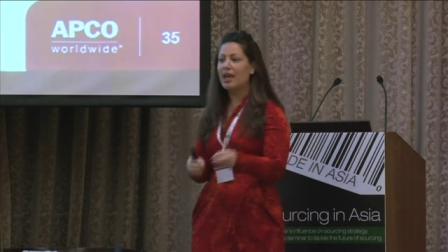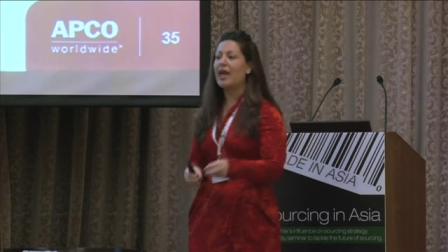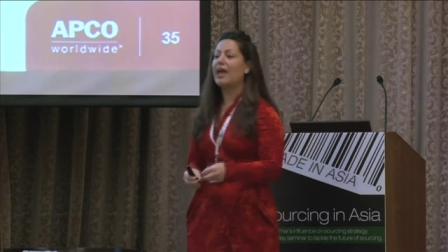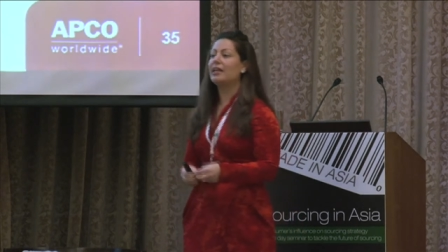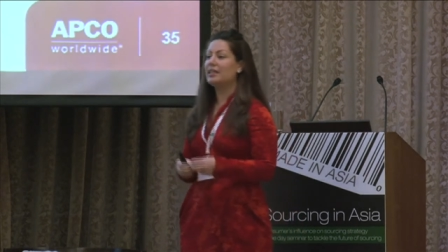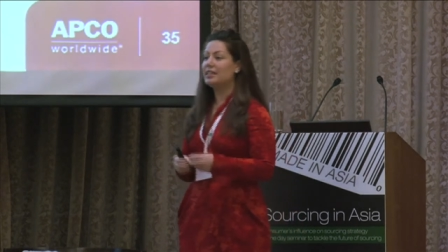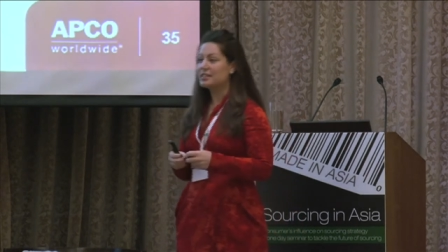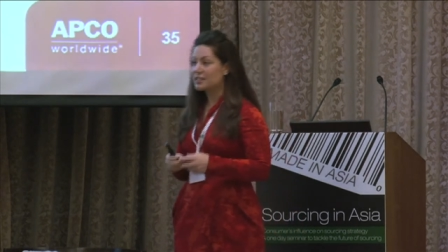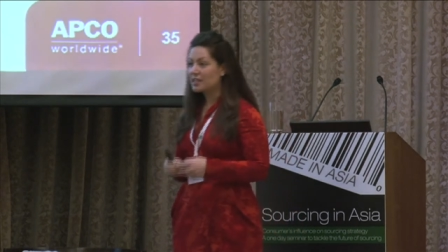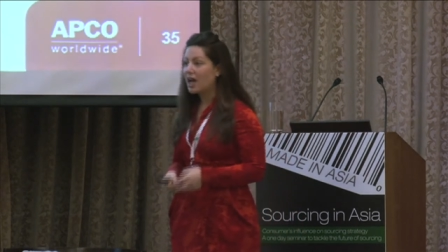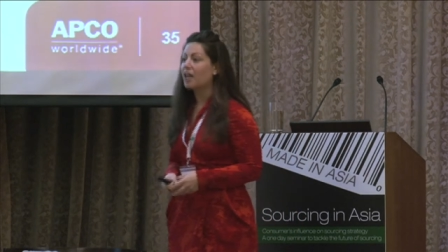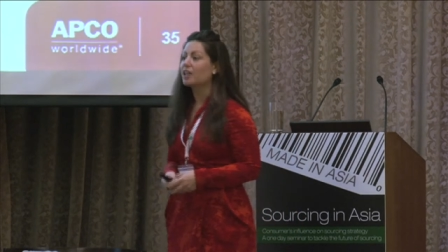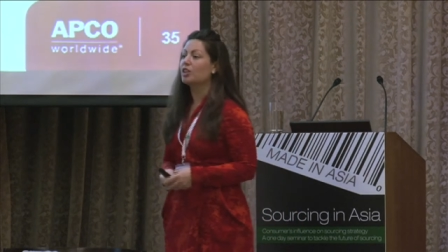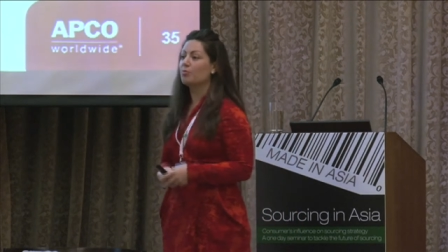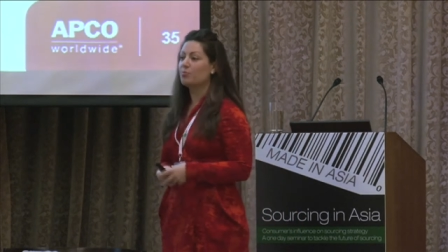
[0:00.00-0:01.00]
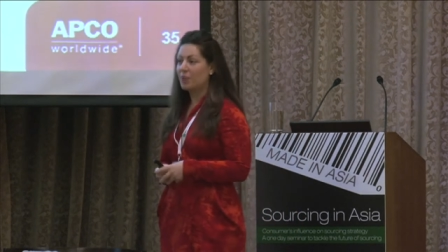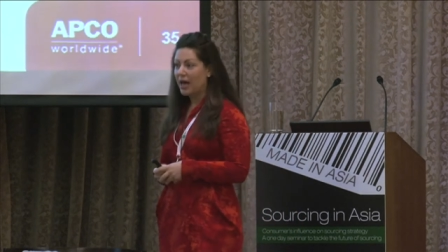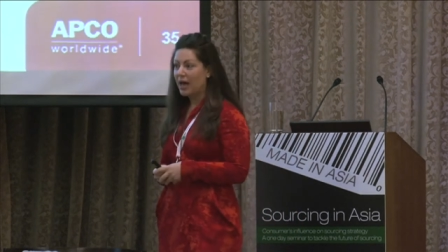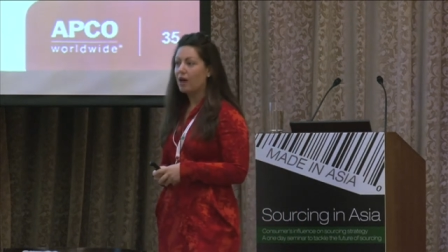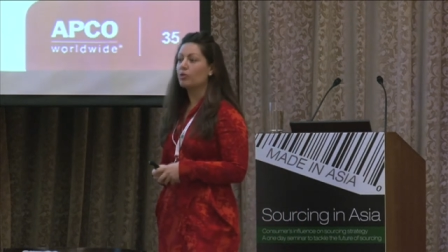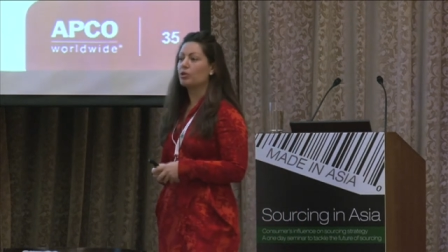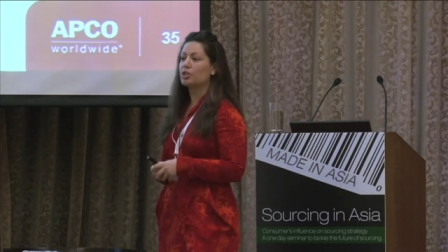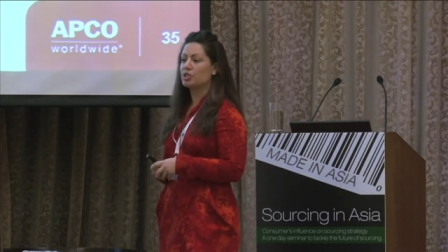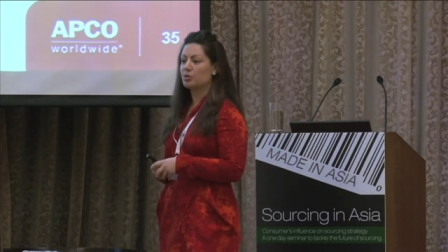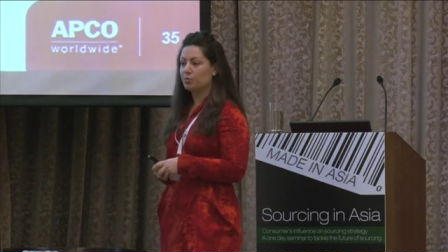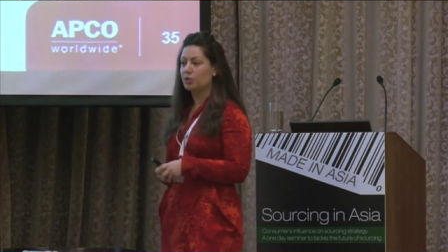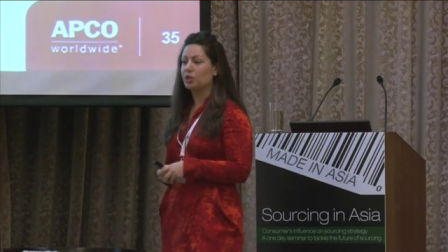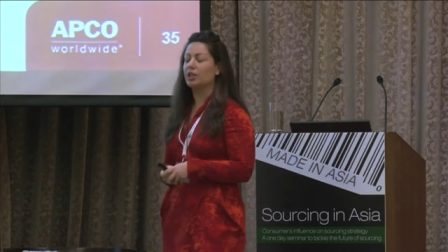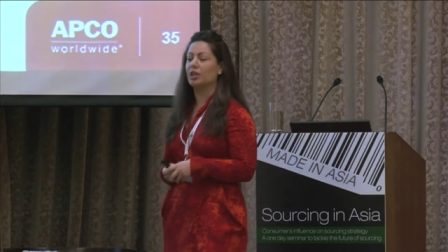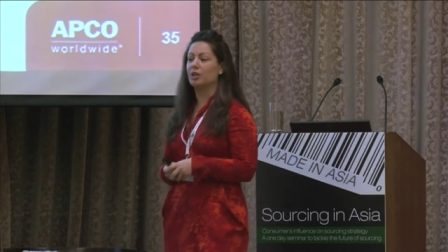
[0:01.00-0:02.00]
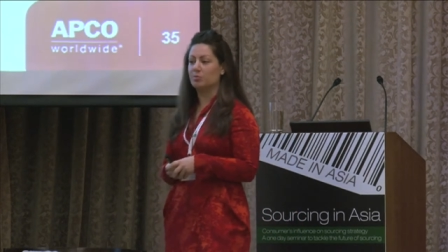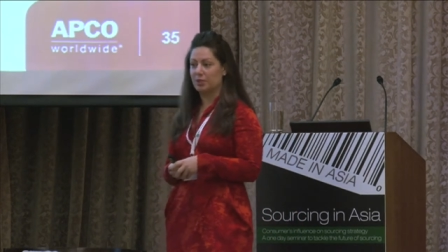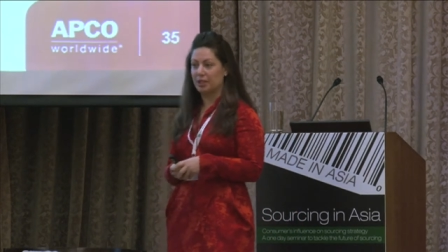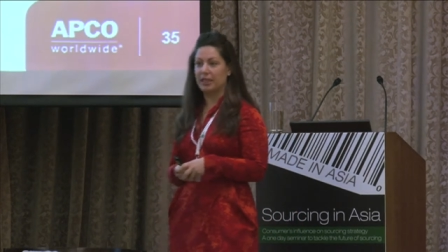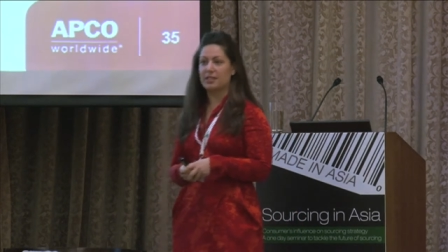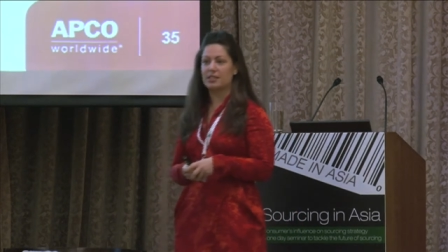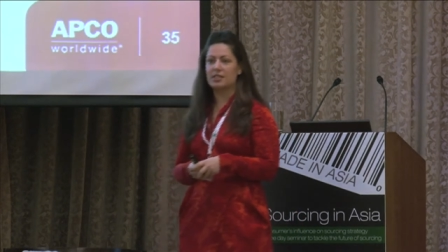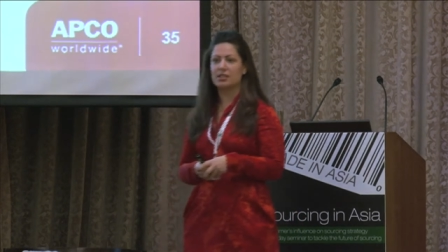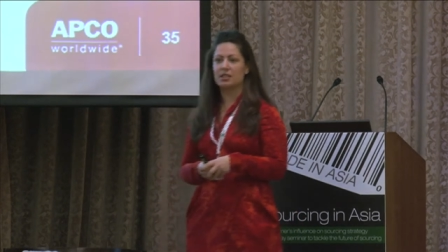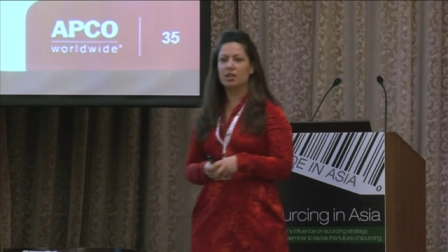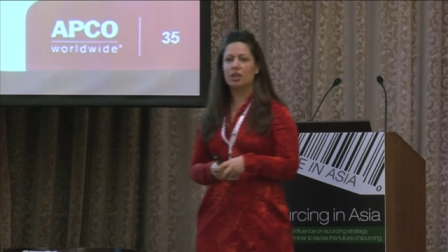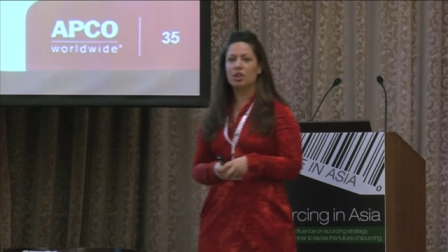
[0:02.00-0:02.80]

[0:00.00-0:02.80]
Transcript: and he's got the power to put it in place.